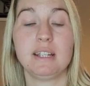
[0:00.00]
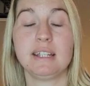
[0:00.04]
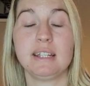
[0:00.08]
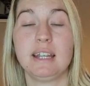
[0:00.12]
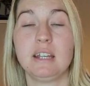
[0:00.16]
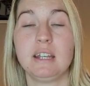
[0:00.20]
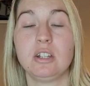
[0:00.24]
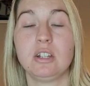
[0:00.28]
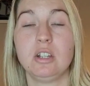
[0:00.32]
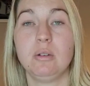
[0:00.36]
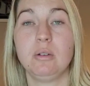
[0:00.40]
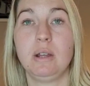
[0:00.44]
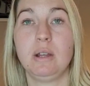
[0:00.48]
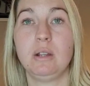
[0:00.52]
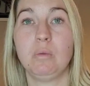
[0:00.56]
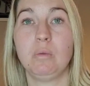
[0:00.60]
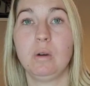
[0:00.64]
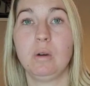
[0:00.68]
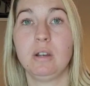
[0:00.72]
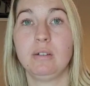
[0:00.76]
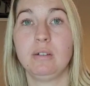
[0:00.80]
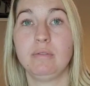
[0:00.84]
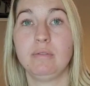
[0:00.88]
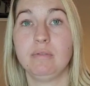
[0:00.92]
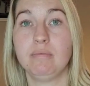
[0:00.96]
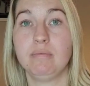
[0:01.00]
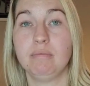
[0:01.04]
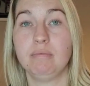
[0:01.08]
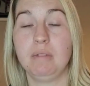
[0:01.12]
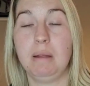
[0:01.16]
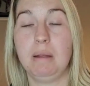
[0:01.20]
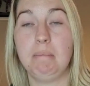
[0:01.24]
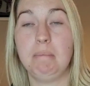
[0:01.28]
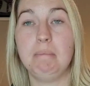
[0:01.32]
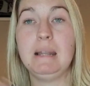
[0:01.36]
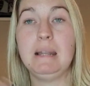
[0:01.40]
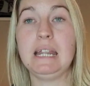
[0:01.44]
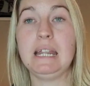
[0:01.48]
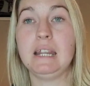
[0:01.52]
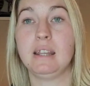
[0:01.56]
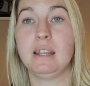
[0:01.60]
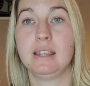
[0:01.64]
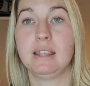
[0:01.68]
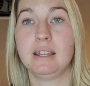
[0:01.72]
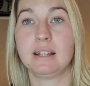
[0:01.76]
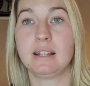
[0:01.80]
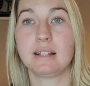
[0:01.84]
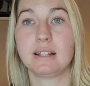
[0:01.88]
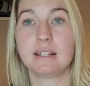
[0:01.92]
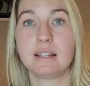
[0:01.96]
they could do any one of a million
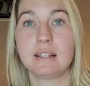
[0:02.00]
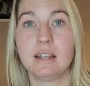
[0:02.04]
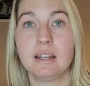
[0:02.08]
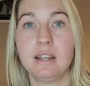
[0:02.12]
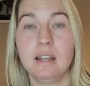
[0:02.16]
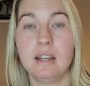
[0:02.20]
things.